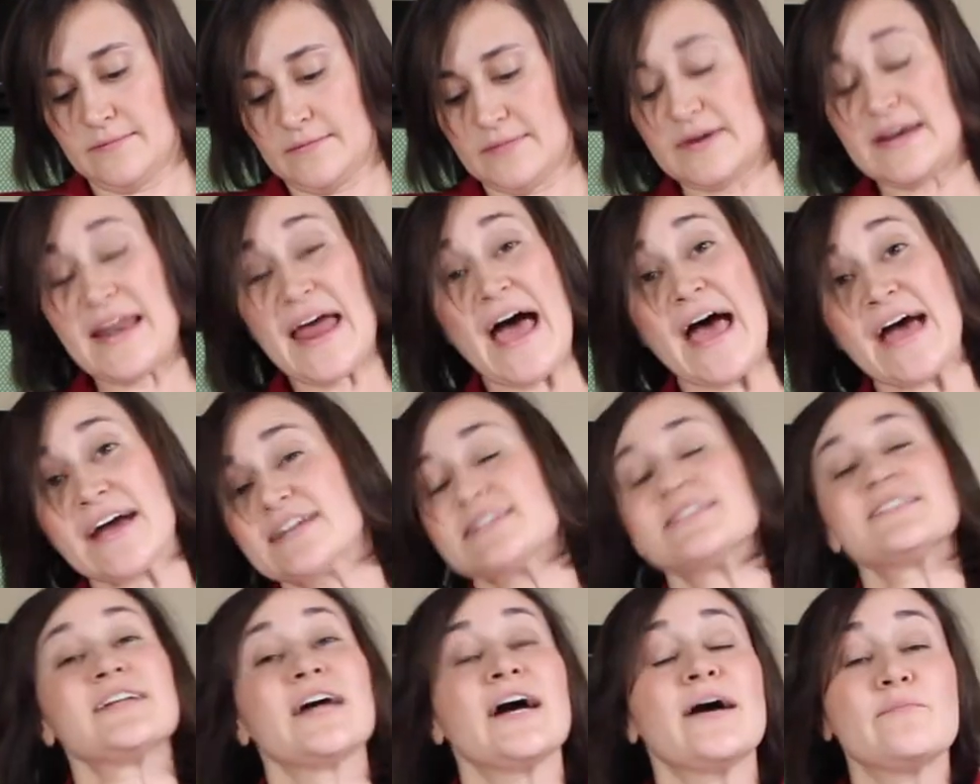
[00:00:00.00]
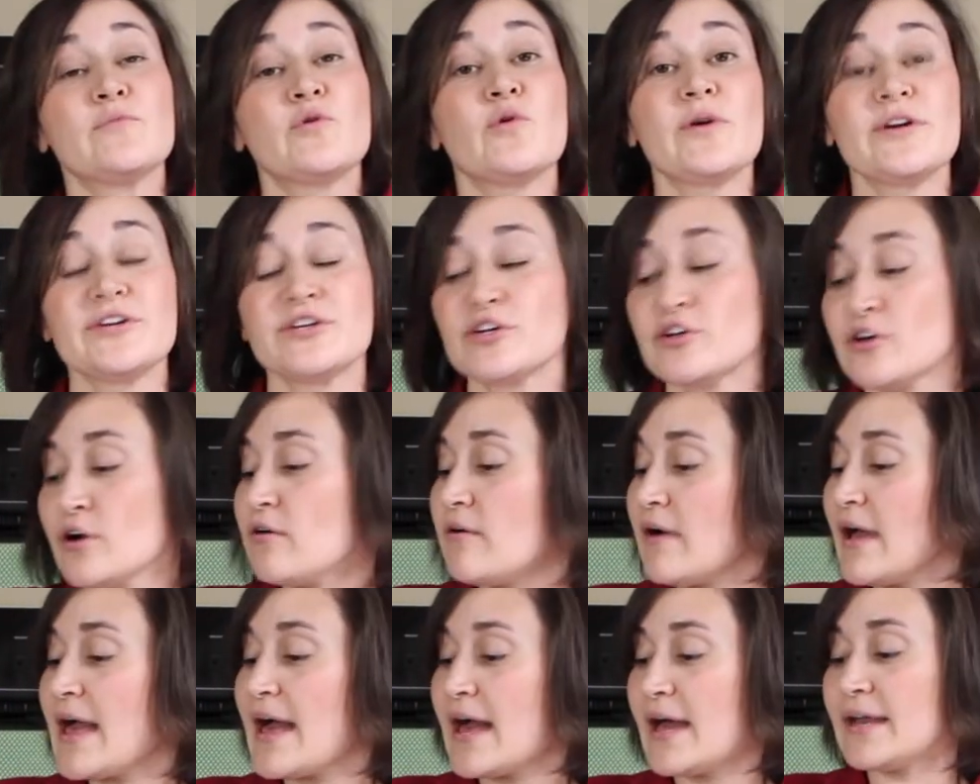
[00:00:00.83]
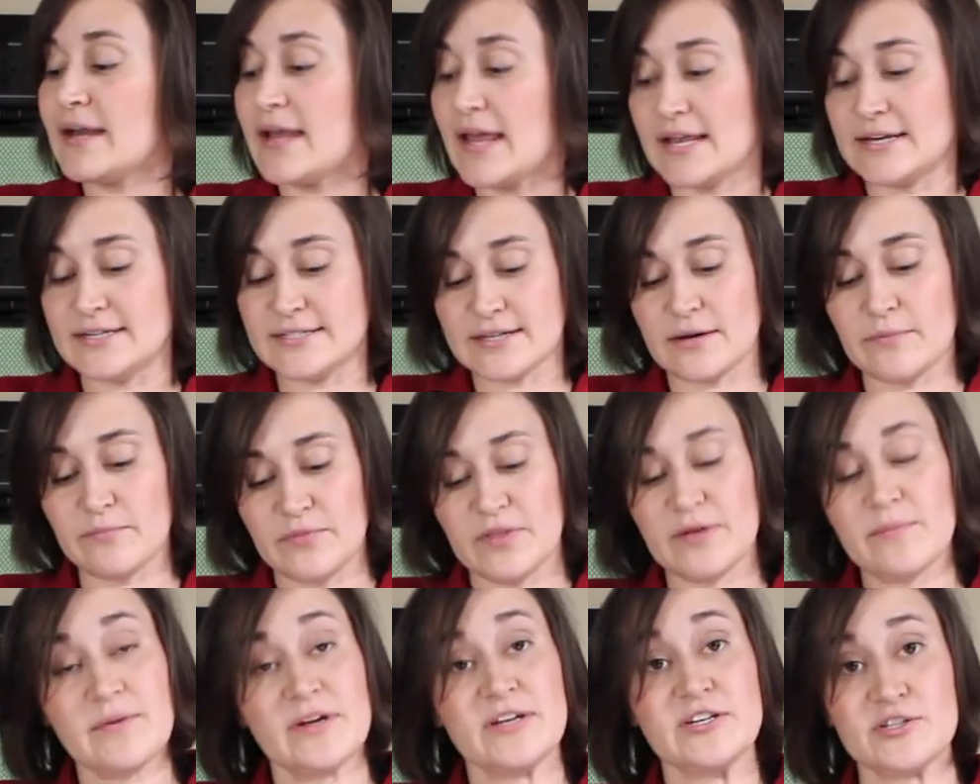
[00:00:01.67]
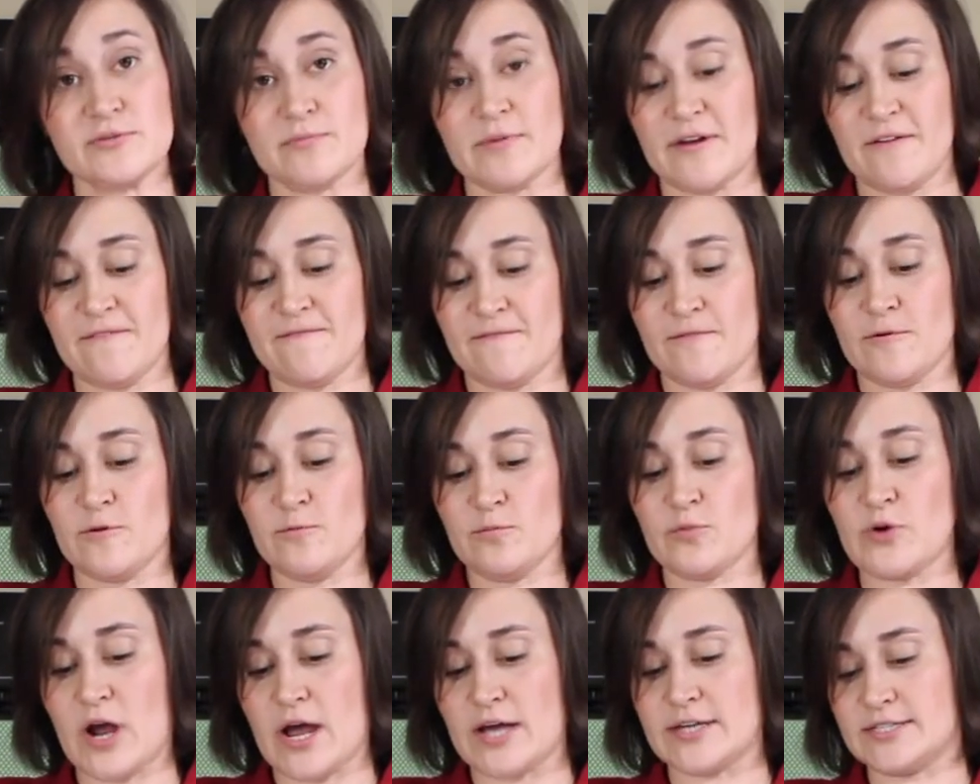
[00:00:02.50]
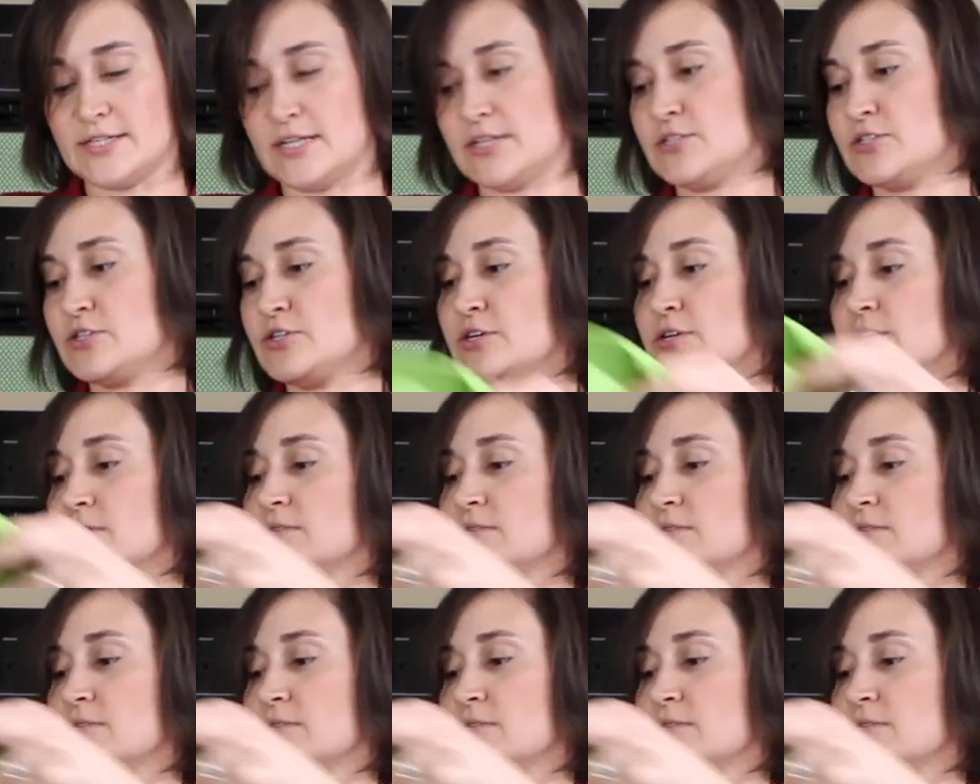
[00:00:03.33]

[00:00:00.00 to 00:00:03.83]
Next, I'm going to go ahead and dump them into my food processor.